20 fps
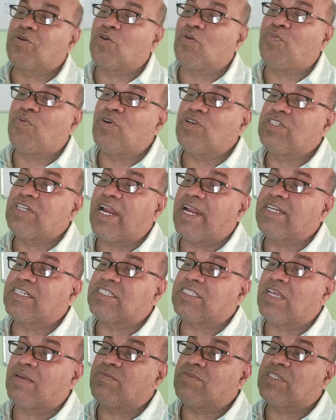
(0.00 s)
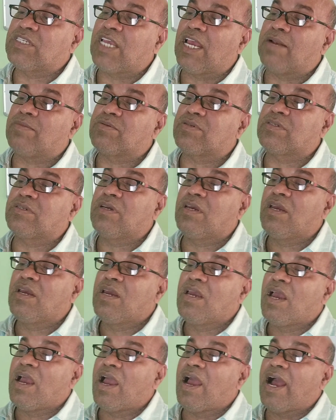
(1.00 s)
trophozoites themselves
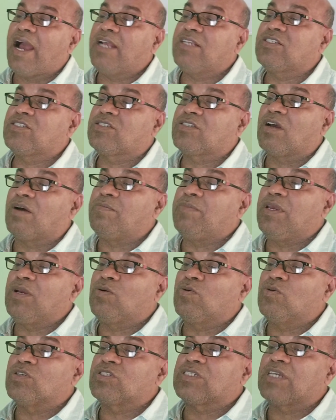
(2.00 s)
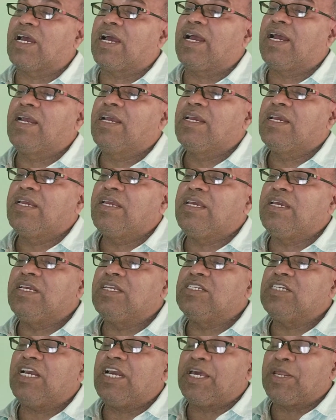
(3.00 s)
as some mucosa
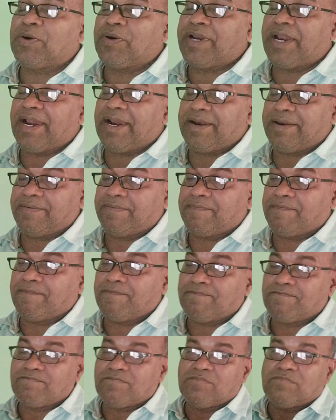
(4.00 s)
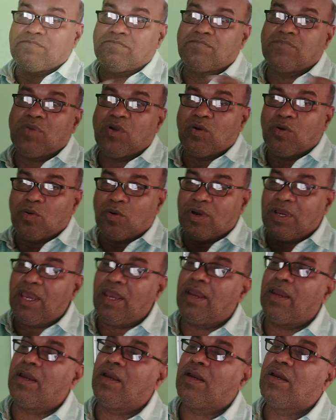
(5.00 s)
is eroded.
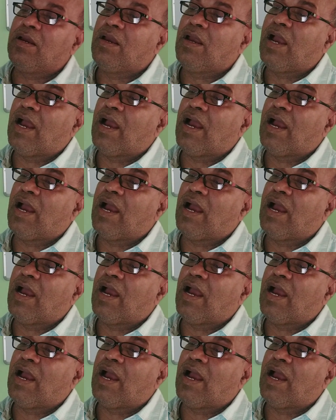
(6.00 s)
Okay,